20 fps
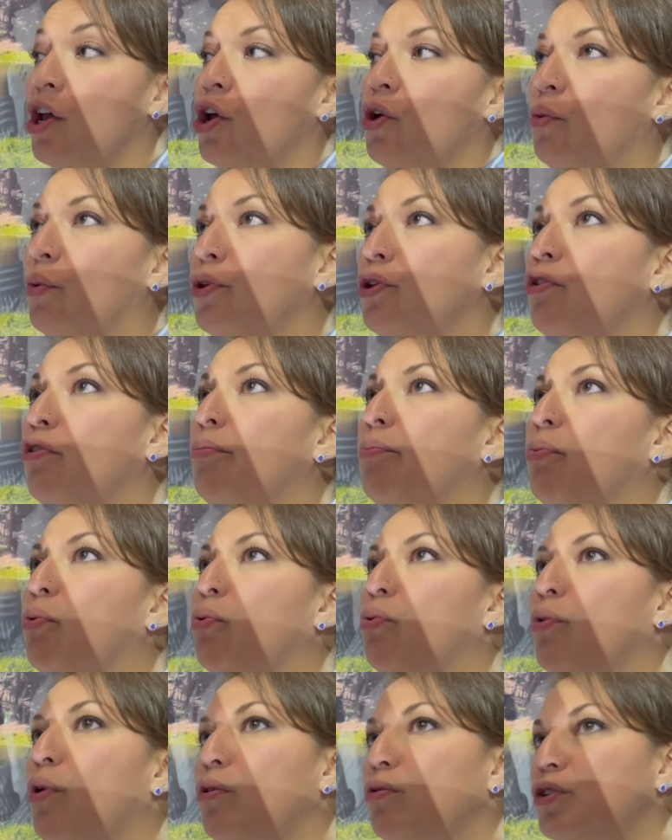When you're
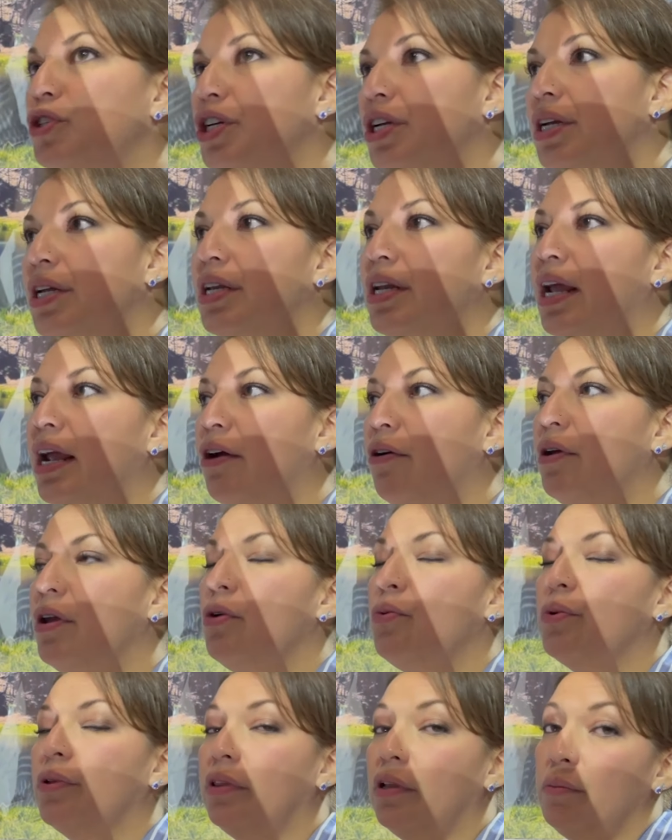approaching an area
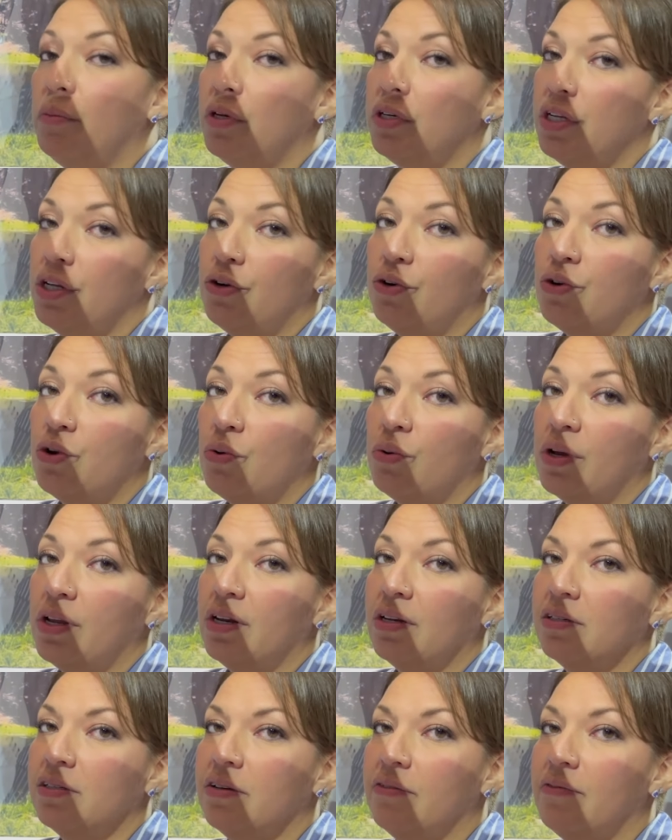with limited or no
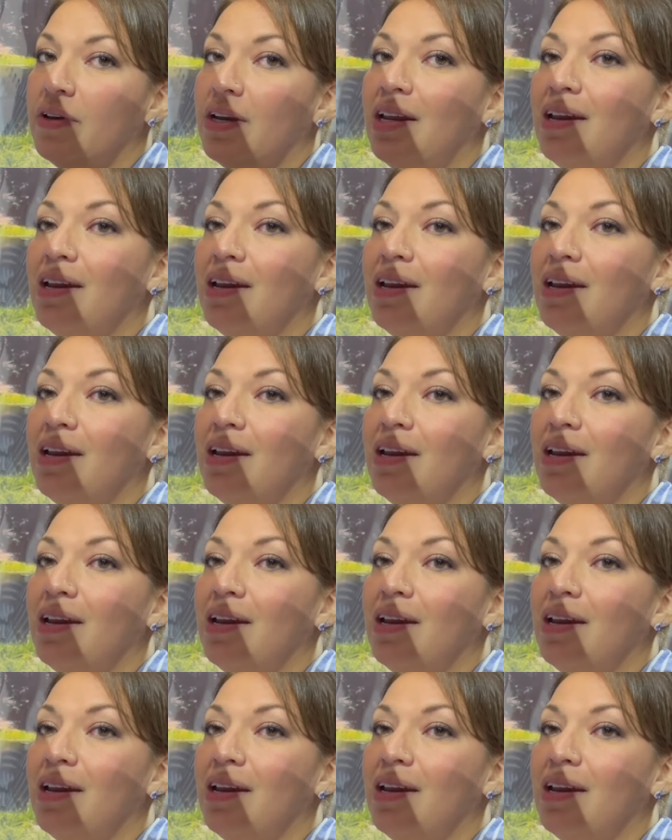connectivity,